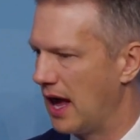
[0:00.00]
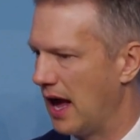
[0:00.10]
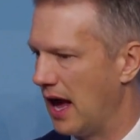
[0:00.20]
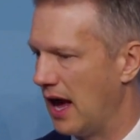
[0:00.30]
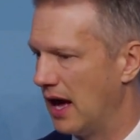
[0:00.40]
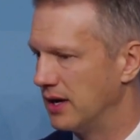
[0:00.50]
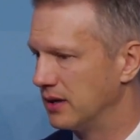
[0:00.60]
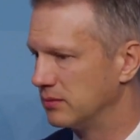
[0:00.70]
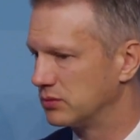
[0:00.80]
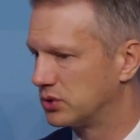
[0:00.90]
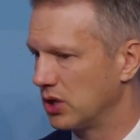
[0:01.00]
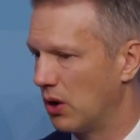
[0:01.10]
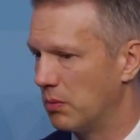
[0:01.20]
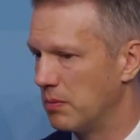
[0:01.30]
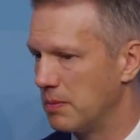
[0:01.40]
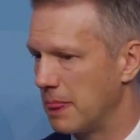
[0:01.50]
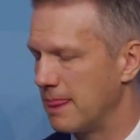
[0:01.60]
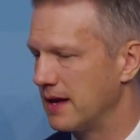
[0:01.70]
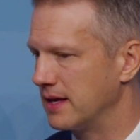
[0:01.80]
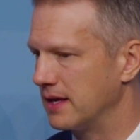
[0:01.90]
And so
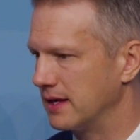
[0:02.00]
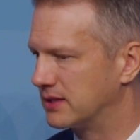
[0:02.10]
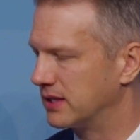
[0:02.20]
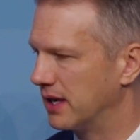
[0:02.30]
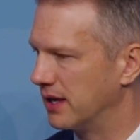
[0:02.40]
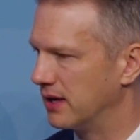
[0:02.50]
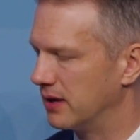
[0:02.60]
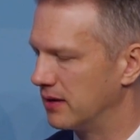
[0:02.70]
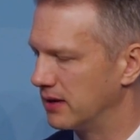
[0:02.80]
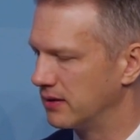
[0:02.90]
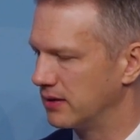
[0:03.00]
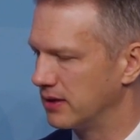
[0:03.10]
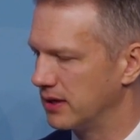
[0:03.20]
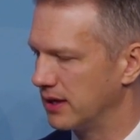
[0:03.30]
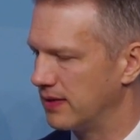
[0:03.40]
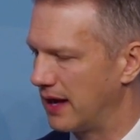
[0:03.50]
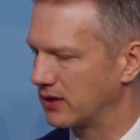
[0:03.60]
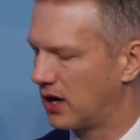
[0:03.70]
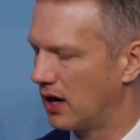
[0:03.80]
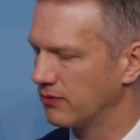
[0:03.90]
it's in
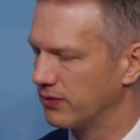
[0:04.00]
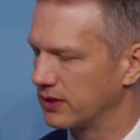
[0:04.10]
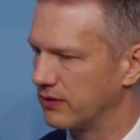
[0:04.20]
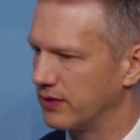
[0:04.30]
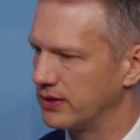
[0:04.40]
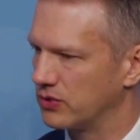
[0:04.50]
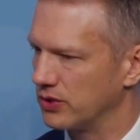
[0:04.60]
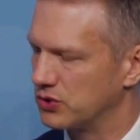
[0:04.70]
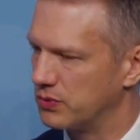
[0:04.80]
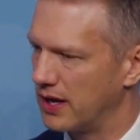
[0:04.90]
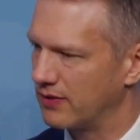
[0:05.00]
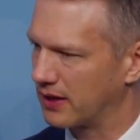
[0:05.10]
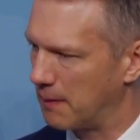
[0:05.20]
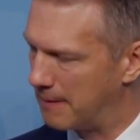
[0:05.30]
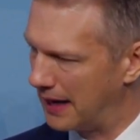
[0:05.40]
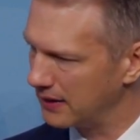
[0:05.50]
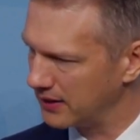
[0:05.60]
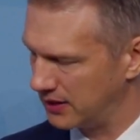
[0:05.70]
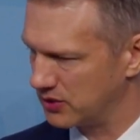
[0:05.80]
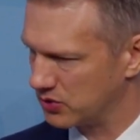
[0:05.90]
that conflict of interest, we have a
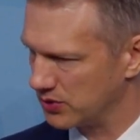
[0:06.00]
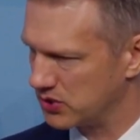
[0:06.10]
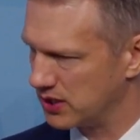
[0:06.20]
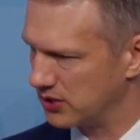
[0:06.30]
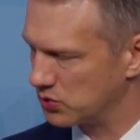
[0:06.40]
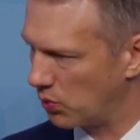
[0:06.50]
compelling interest as